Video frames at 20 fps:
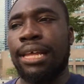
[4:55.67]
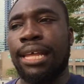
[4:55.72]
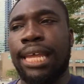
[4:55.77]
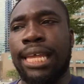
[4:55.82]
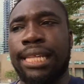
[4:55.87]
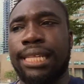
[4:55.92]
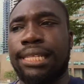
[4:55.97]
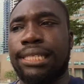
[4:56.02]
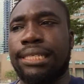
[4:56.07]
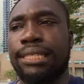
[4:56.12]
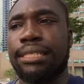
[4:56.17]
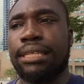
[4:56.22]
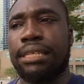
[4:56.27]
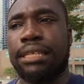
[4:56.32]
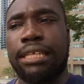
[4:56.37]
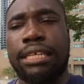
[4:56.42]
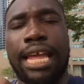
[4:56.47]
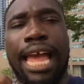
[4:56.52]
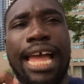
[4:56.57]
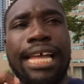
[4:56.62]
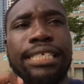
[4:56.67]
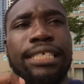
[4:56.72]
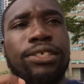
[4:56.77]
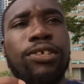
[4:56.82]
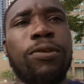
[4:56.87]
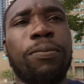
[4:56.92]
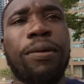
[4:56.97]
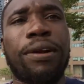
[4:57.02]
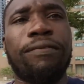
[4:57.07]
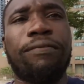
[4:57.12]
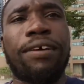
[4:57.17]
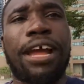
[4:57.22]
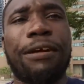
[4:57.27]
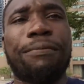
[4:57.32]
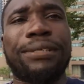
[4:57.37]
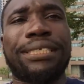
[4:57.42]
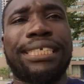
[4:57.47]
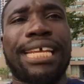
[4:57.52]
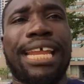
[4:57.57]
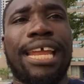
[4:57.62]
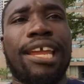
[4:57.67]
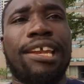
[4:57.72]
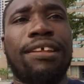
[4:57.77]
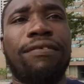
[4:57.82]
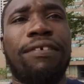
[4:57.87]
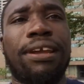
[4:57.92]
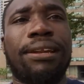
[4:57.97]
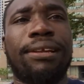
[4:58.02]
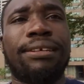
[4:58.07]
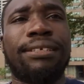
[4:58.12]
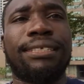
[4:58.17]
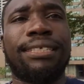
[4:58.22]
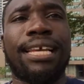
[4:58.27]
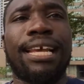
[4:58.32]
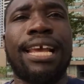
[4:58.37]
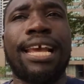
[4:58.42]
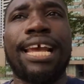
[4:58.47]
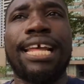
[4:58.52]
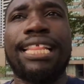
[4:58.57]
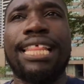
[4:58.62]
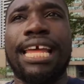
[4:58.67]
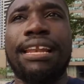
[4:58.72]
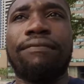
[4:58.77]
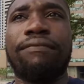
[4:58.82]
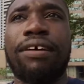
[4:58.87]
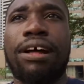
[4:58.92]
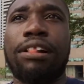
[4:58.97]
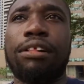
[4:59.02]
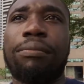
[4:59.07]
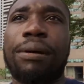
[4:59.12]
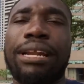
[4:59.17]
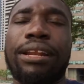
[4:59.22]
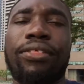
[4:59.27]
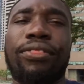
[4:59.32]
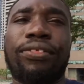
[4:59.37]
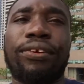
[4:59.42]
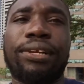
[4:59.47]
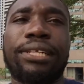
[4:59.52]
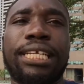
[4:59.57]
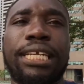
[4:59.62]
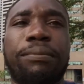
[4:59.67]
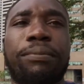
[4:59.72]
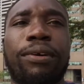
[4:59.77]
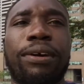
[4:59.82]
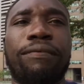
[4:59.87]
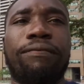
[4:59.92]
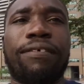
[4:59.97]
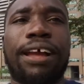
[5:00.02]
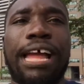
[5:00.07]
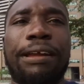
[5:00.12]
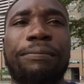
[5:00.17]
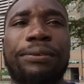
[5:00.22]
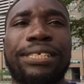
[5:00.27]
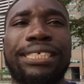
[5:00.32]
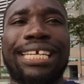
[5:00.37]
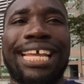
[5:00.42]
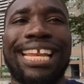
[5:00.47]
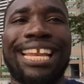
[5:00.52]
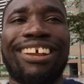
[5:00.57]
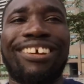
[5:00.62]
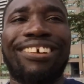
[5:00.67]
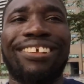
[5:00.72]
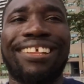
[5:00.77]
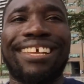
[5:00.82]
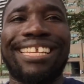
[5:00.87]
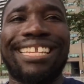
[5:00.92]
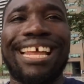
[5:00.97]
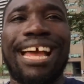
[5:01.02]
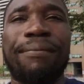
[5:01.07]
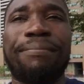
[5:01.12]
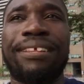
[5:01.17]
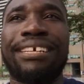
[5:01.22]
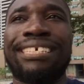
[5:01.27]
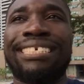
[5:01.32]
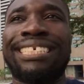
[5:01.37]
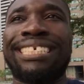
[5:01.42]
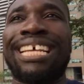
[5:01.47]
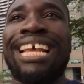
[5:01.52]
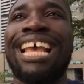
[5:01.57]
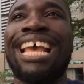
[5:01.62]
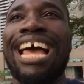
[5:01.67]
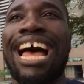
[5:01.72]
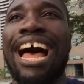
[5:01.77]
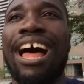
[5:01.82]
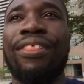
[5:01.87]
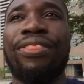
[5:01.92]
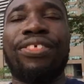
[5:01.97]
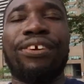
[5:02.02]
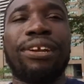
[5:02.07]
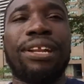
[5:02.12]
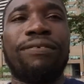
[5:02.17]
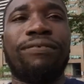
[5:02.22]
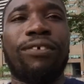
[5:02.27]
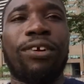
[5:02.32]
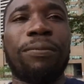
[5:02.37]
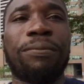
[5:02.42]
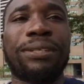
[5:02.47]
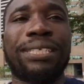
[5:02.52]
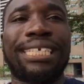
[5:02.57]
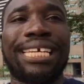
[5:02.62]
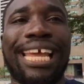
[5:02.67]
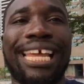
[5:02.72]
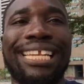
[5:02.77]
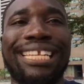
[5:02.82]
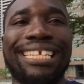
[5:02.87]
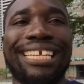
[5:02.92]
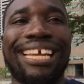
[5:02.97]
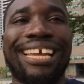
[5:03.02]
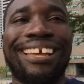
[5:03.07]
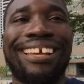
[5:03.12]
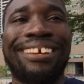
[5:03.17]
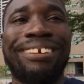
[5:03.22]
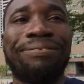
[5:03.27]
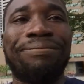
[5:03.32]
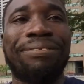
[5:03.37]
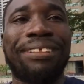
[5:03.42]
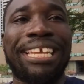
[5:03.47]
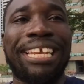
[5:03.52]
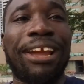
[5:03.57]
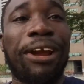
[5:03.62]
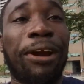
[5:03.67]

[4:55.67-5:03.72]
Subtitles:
It has 2.5% innovators, then followed by the 13.5% early adopters, 34% of the